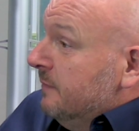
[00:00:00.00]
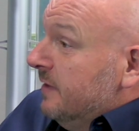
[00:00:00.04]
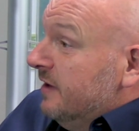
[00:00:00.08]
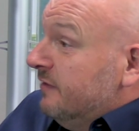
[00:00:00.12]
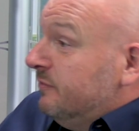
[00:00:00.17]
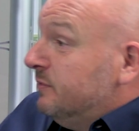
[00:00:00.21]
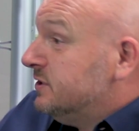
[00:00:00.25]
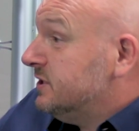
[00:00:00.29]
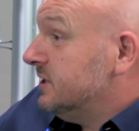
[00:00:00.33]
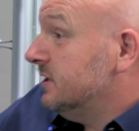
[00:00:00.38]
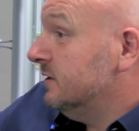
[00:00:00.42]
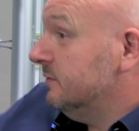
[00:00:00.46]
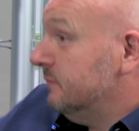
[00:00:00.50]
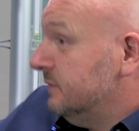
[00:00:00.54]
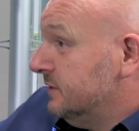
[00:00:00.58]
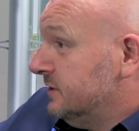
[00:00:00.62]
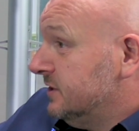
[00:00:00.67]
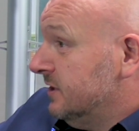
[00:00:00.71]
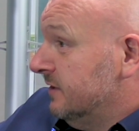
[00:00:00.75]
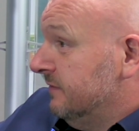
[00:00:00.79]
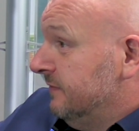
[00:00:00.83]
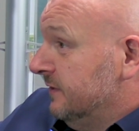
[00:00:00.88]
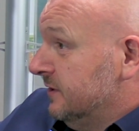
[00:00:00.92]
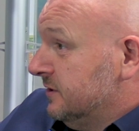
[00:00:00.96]
If we start with
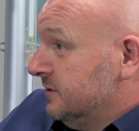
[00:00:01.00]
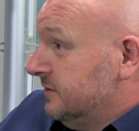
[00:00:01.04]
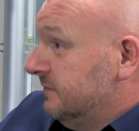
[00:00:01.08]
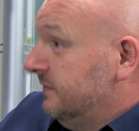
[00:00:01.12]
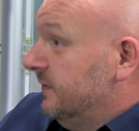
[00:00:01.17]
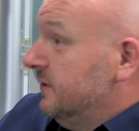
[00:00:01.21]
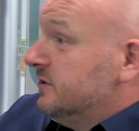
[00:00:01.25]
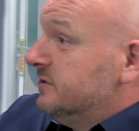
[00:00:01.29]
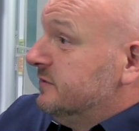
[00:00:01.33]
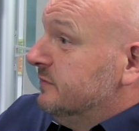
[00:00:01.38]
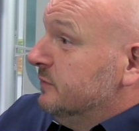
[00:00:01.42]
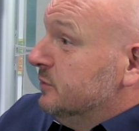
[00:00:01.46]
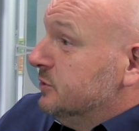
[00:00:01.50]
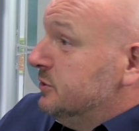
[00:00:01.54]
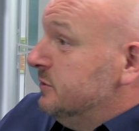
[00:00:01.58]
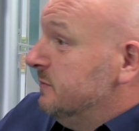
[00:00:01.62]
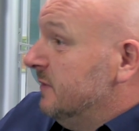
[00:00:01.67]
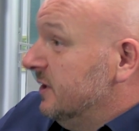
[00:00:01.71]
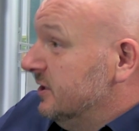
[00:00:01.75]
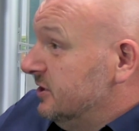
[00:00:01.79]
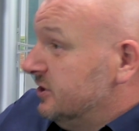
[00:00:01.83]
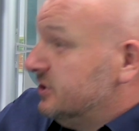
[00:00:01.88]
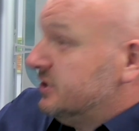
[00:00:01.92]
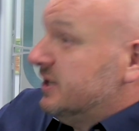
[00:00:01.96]
Sophos, first of all, do you
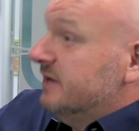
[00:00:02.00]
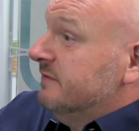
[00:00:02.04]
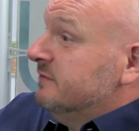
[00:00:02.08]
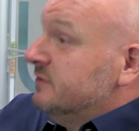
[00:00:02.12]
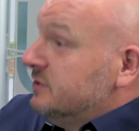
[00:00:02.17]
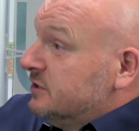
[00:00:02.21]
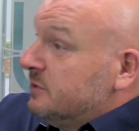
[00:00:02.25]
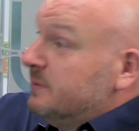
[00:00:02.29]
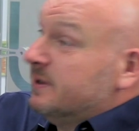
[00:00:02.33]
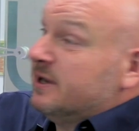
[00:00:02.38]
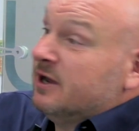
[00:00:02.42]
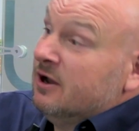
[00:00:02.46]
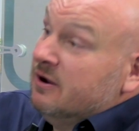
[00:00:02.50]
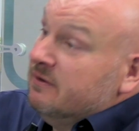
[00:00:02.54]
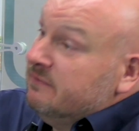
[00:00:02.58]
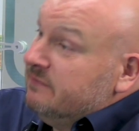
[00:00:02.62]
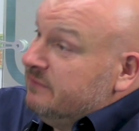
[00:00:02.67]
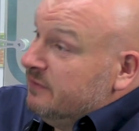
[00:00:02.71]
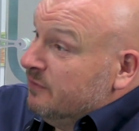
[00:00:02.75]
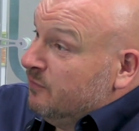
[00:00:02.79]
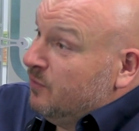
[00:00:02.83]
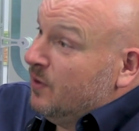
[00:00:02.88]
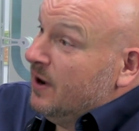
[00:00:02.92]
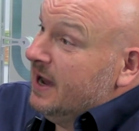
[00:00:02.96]
mind just giving us a quick
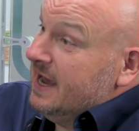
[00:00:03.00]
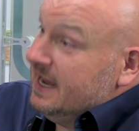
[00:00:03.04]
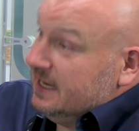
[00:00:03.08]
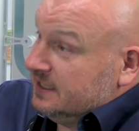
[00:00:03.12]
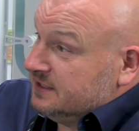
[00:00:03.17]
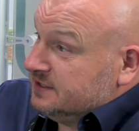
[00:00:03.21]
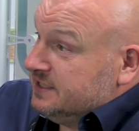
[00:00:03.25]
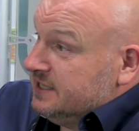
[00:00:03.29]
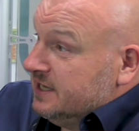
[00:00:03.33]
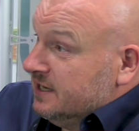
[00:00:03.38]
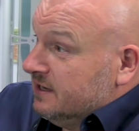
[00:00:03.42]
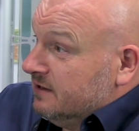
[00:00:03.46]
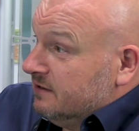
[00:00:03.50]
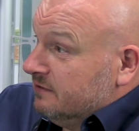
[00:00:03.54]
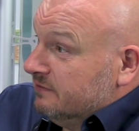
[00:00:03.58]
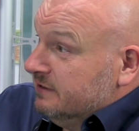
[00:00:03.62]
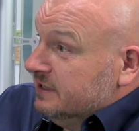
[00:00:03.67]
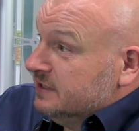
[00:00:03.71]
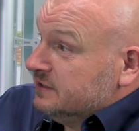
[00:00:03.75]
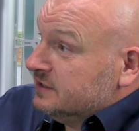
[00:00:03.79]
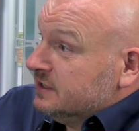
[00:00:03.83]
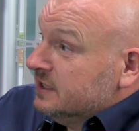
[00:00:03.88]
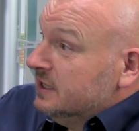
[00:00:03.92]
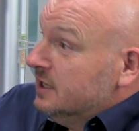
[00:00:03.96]
overview of what
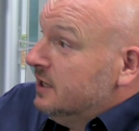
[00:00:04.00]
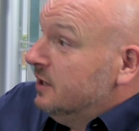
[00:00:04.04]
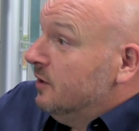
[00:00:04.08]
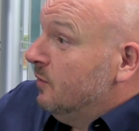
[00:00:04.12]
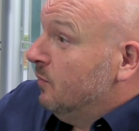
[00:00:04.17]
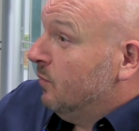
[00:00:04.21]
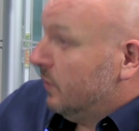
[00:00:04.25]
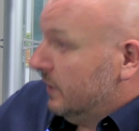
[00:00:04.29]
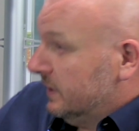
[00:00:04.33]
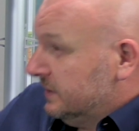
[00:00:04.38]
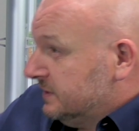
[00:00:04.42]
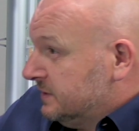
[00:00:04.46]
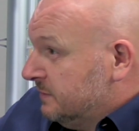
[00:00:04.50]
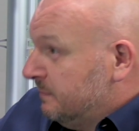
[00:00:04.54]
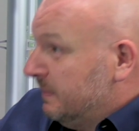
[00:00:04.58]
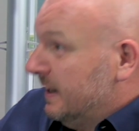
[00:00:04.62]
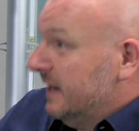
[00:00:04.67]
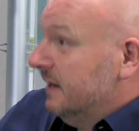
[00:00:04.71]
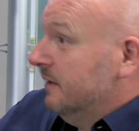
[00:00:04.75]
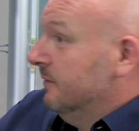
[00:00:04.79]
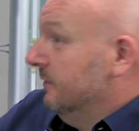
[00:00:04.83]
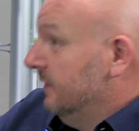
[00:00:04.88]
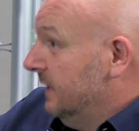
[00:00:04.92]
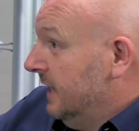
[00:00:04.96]
XDR is, what it's
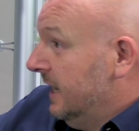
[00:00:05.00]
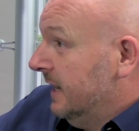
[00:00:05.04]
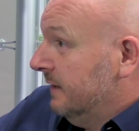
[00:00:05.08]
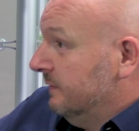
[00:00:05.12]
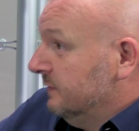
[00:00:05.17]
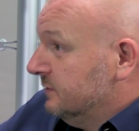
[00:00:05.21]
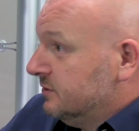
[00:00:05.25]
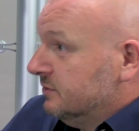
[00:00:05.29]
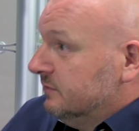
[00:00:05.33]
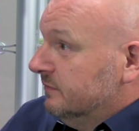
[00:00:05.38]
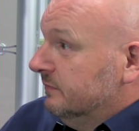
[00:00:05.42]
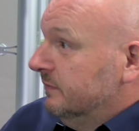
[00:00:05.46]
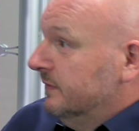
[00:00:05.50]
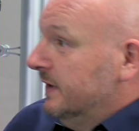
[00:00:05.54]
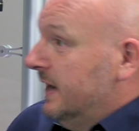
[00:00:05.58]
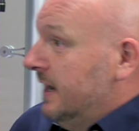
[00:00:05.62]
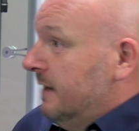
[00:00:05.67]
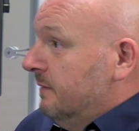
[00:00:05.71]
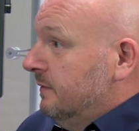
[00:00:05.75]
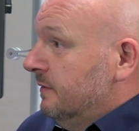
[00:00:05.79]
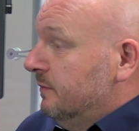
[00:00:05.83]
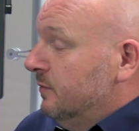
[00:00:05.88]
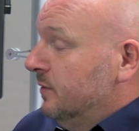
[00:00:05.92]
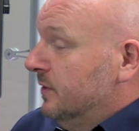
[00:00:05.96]
about, and how
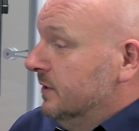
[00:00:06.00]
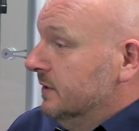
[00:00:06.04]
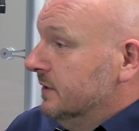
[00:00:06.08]
it